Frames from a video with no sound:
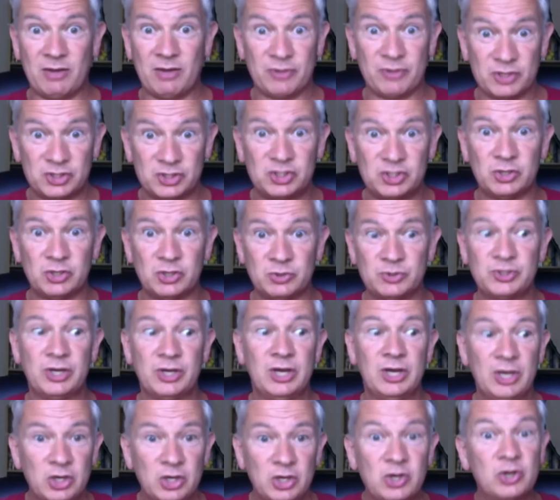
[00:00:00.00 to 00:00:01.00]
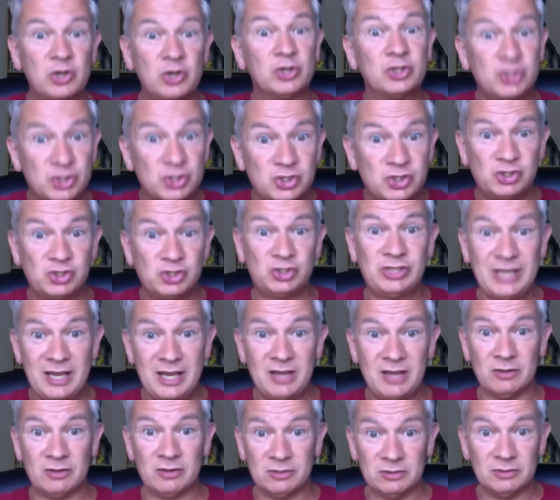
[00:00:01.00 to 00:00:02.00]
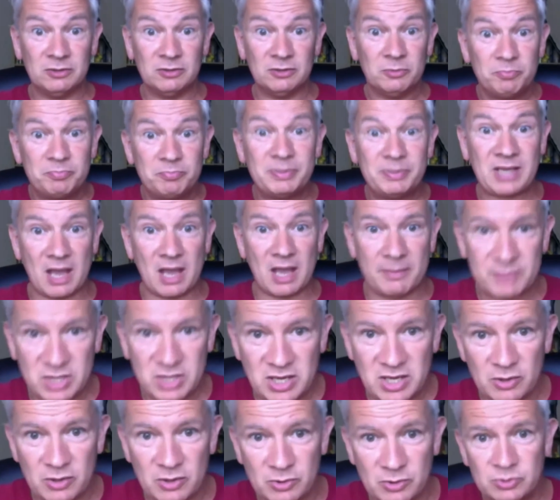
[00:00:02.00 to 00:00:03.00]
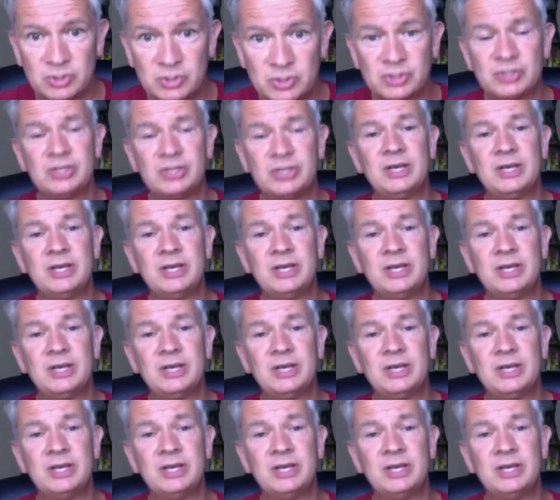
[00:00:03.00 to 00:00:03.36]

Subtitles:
issues could still become huge.